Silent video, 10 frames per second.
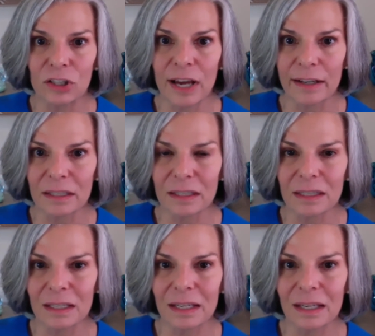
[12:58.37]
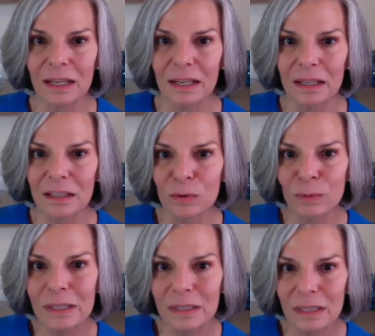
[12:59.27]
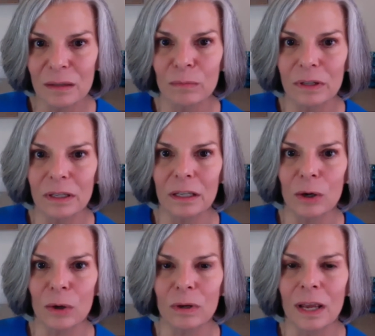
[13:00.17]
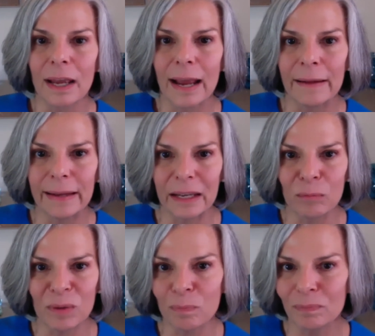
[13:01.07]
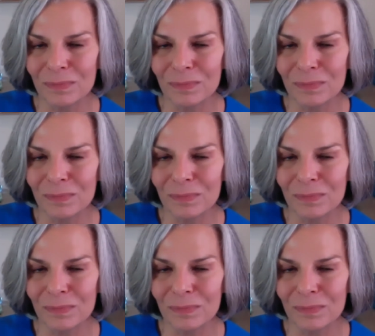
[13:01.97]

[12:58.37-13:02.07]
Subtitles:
toxicity is reasonably known, and they can be